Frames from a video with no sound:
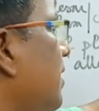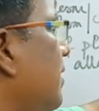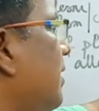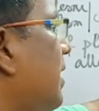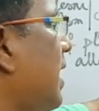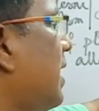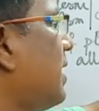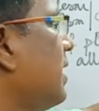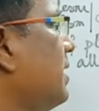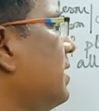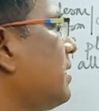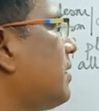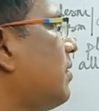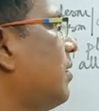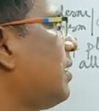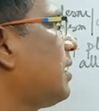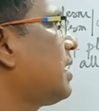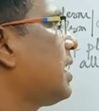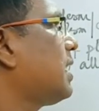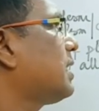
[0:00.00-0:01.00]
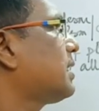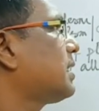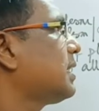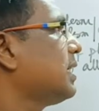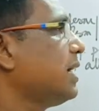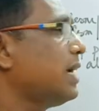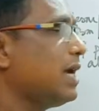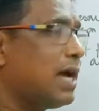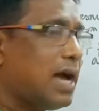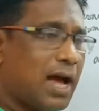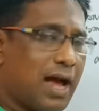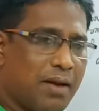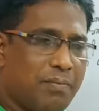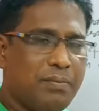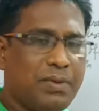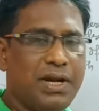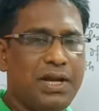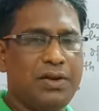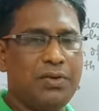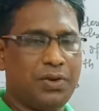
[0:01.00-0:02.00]
that is called as
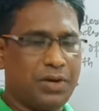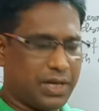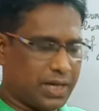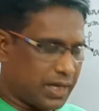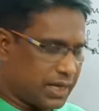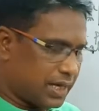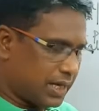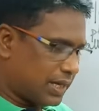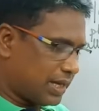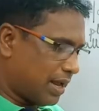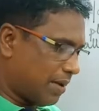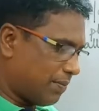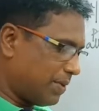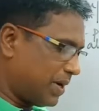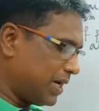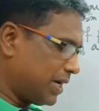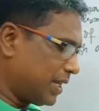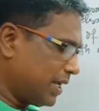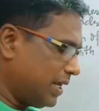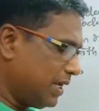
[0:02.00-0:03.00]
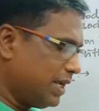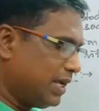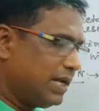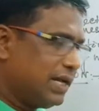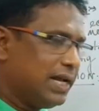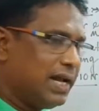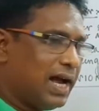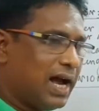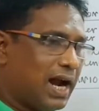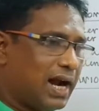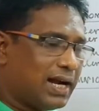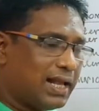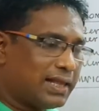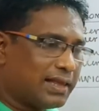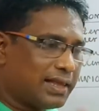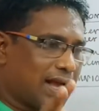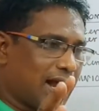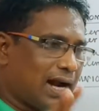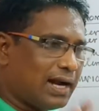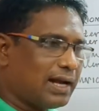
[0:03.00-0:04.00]
amniotic cavity, and
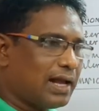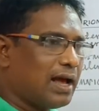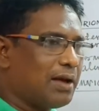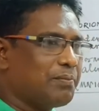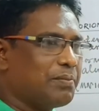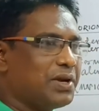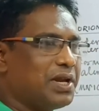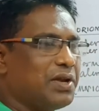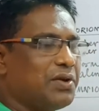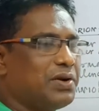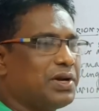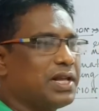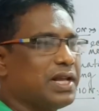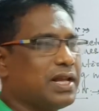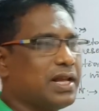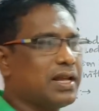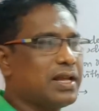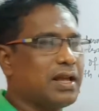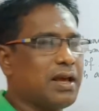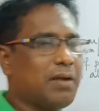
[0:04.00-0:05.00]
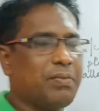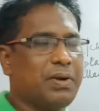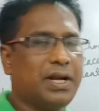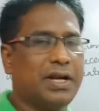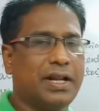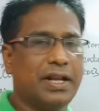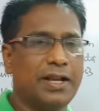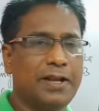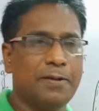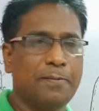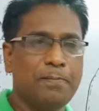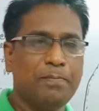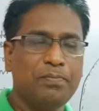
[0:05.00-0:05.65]
that amniotic cavity